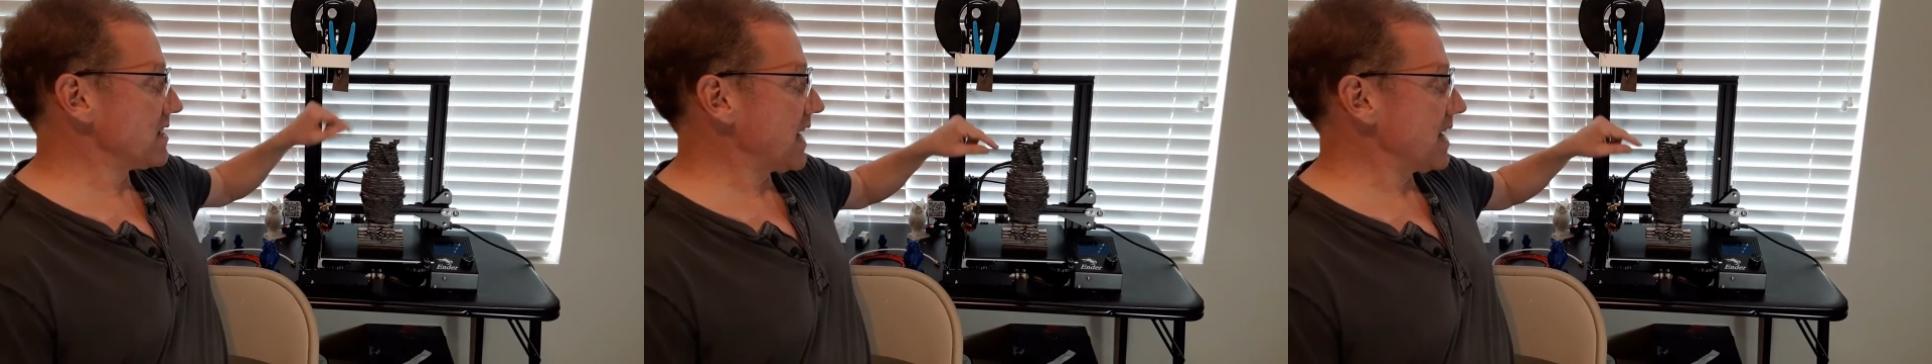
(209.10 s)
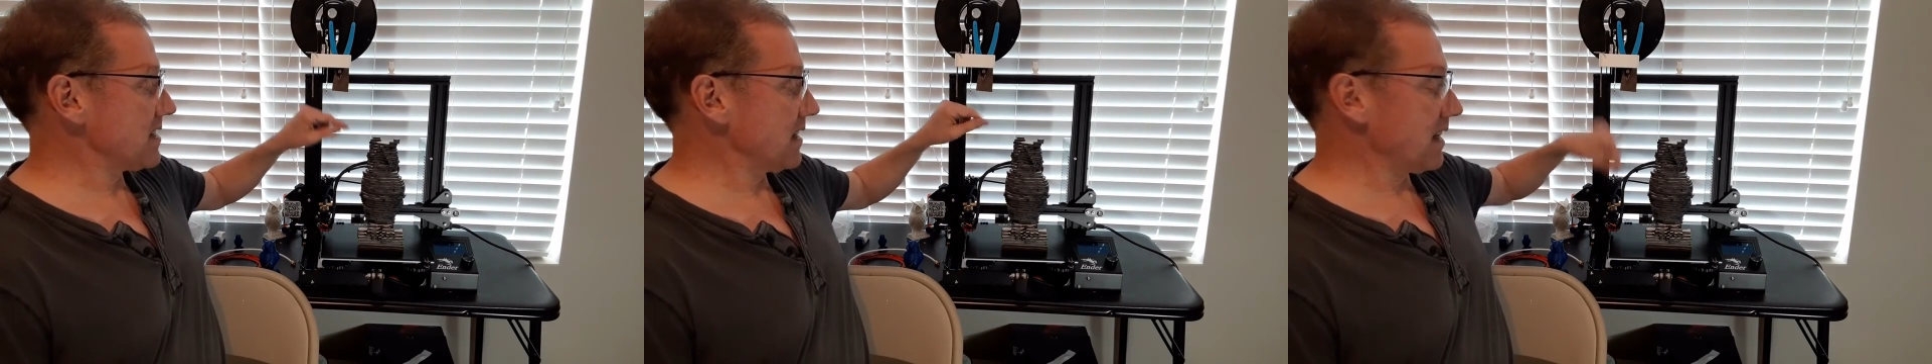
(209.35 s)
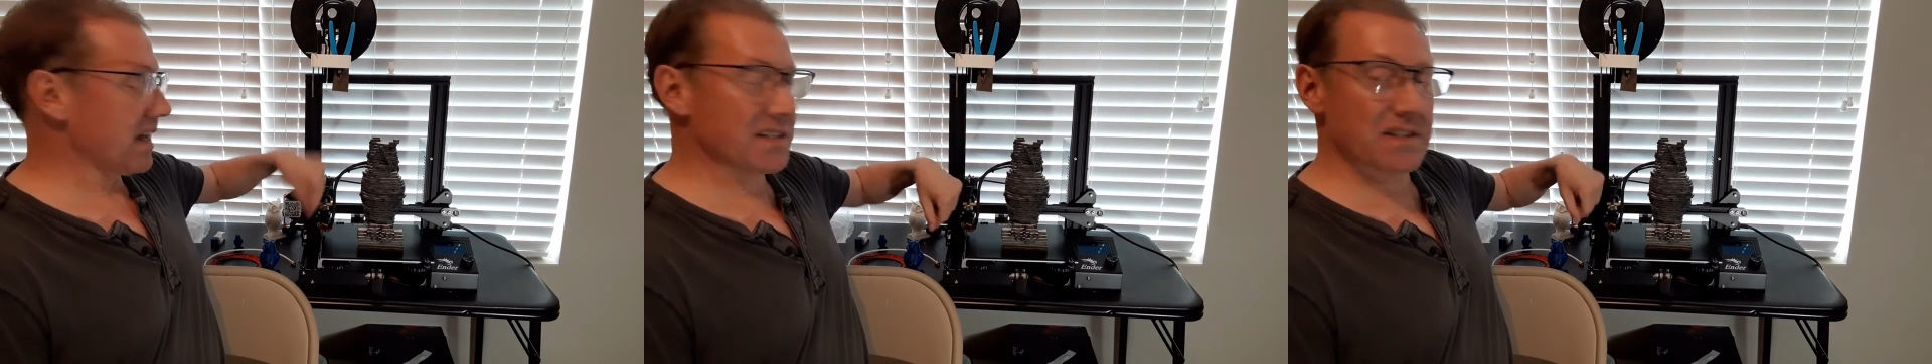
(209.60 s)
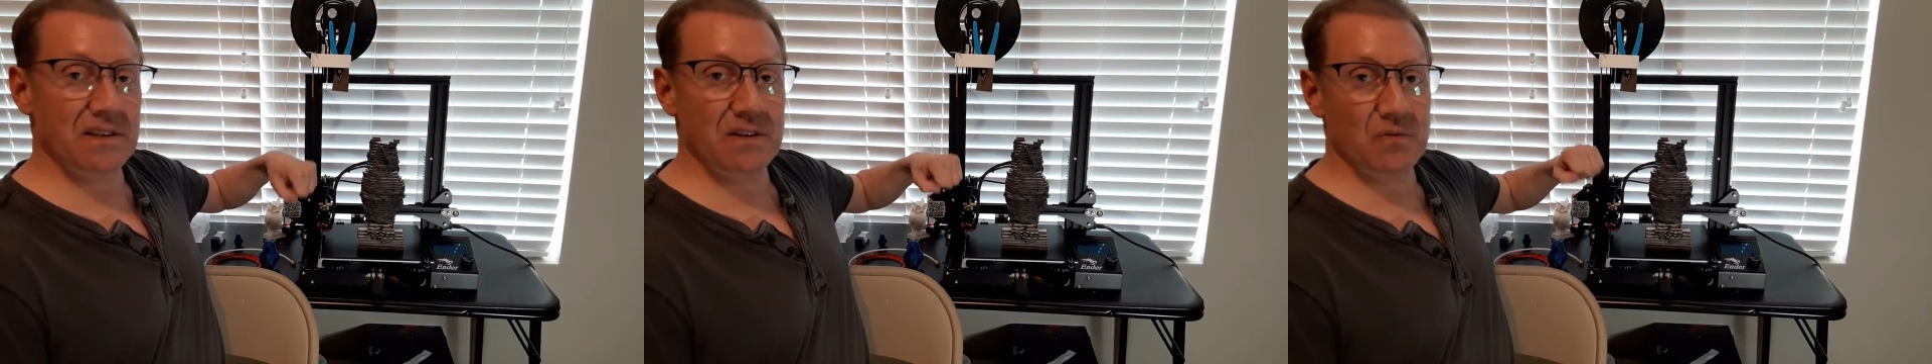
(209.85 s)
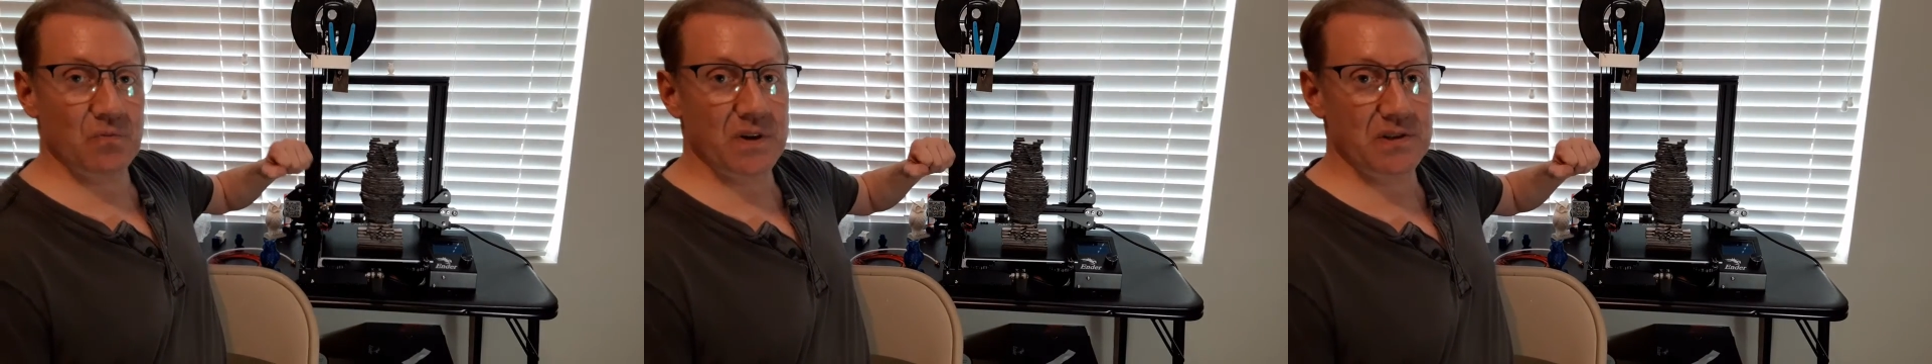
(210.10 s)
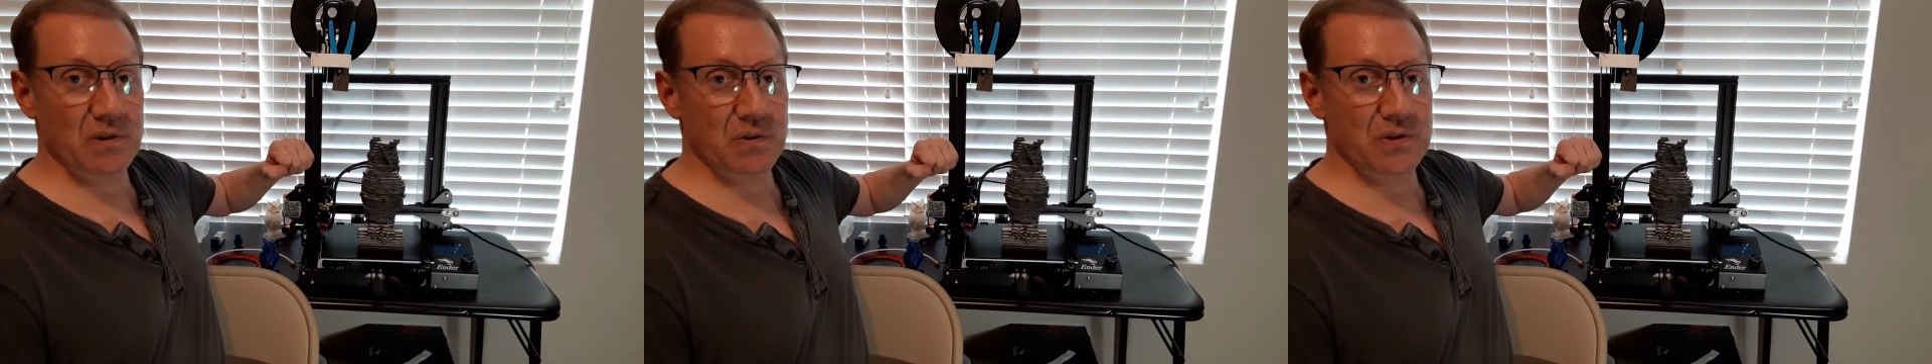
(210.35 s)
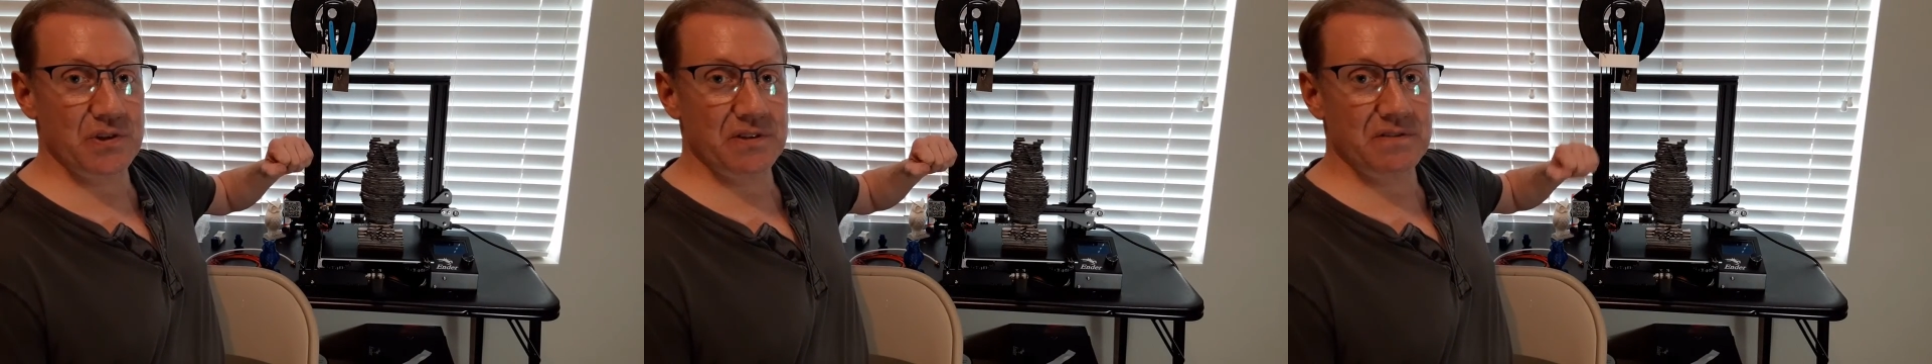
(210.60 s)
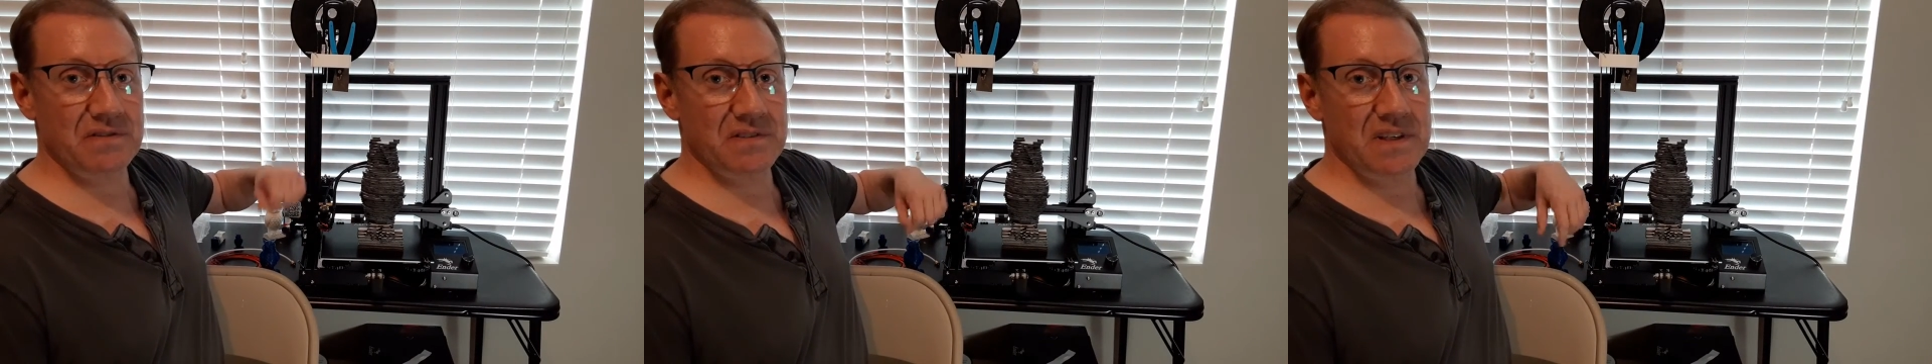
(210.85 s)
it has a less resolution.
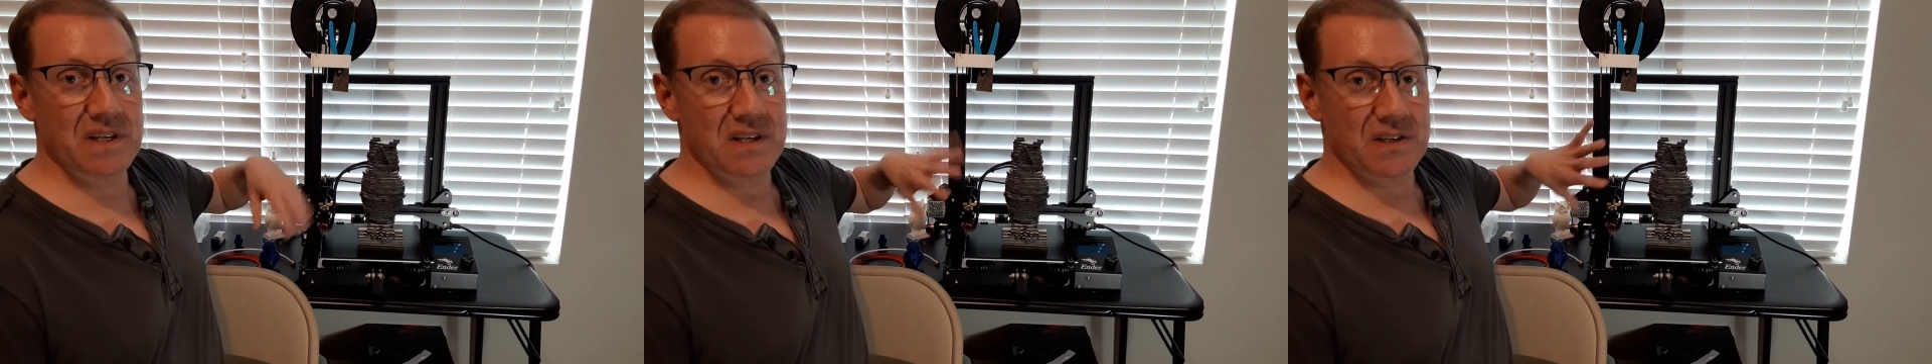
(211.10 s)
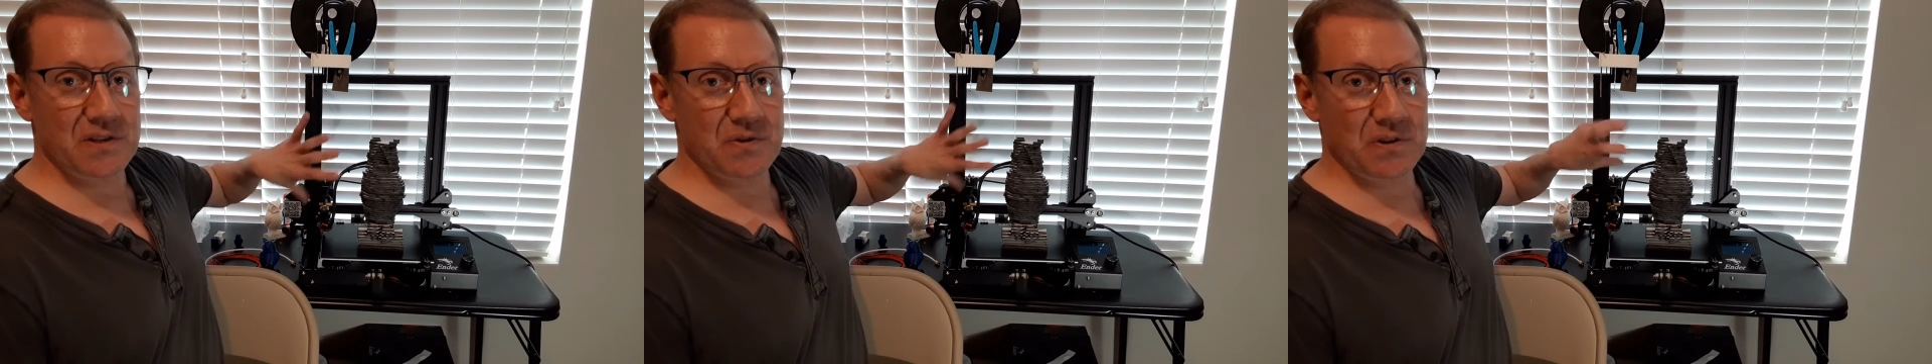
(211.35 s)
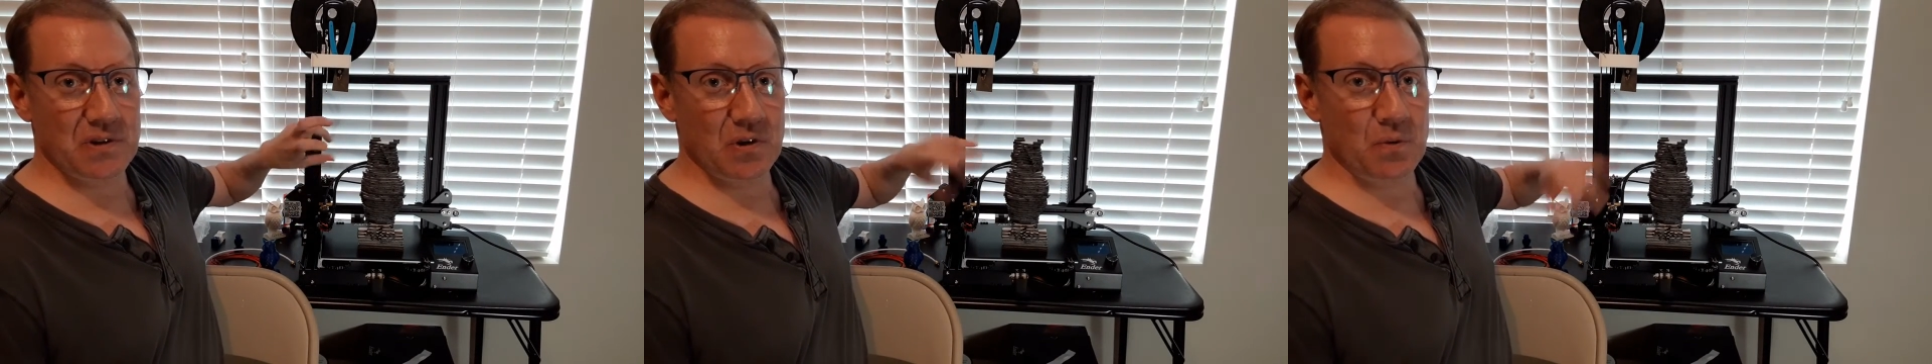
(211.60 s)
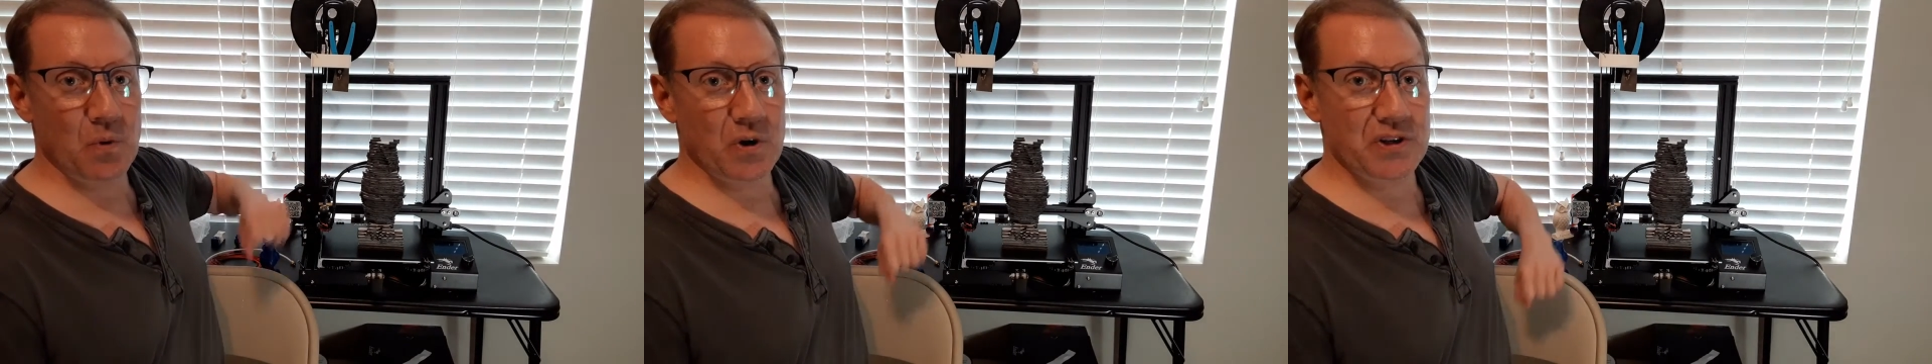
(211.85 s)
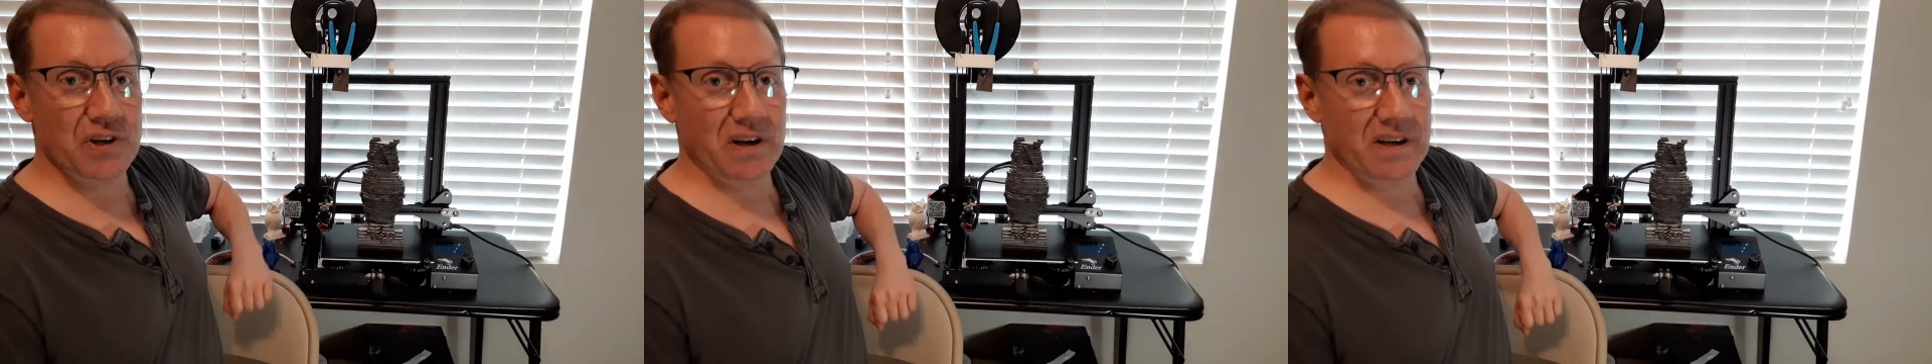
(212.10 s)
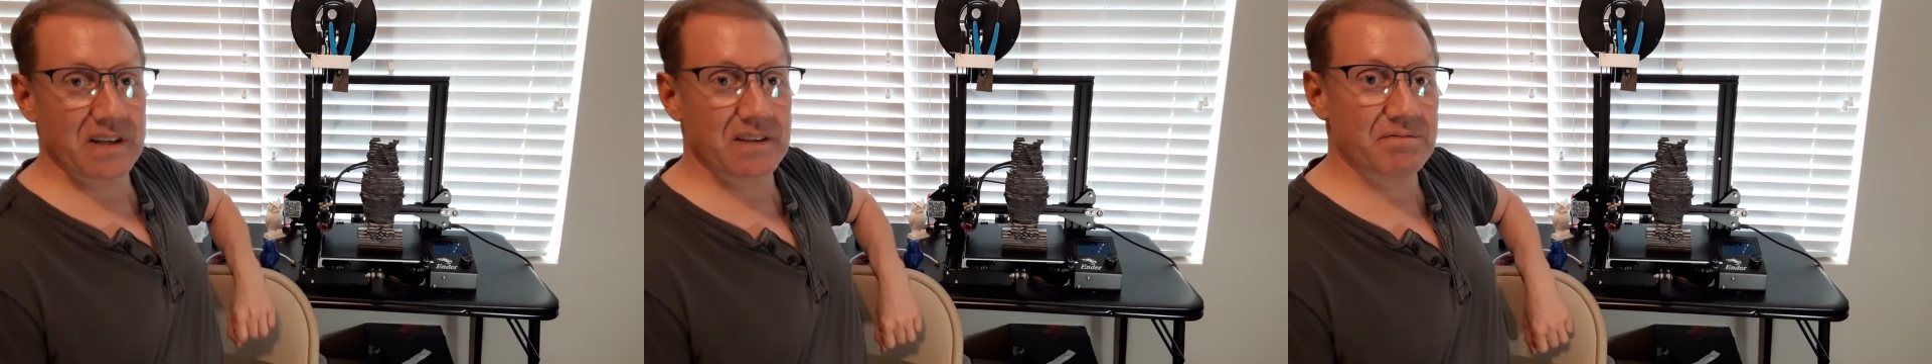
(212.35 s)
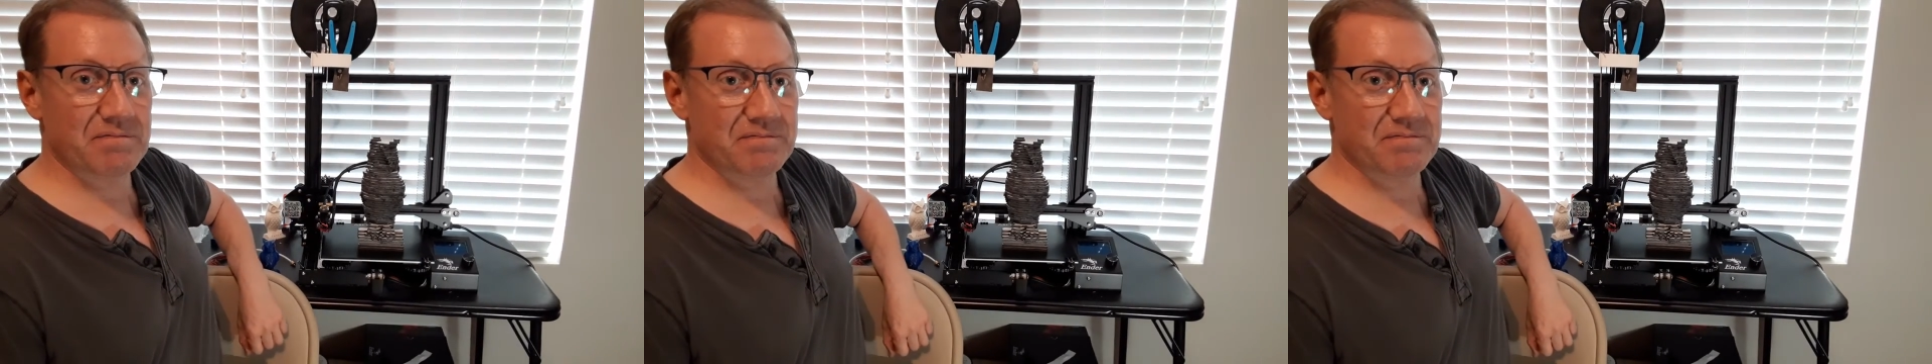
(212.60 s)
So it's a little more chunky.